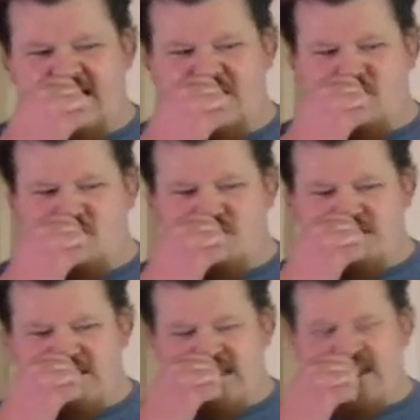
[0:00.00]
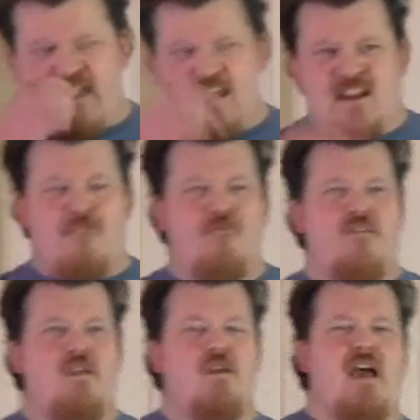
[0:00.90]
Usually you get it
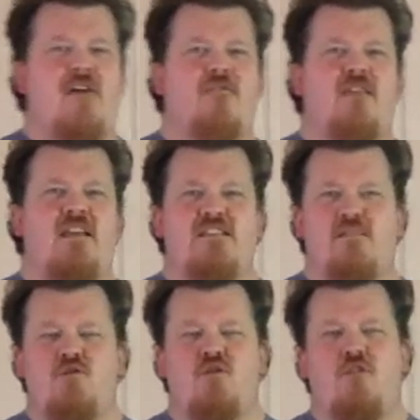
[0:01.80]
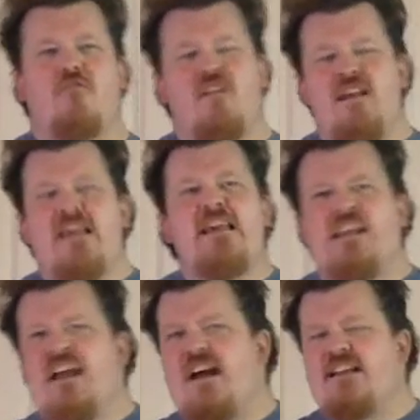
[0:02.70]
if you have like some sort of
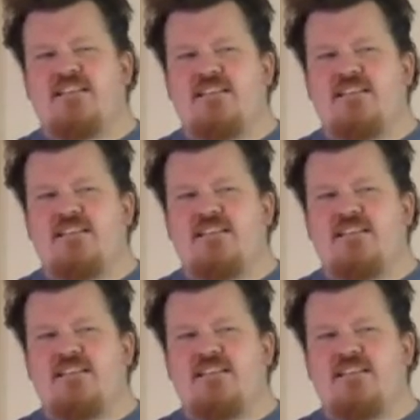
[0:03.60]
cut,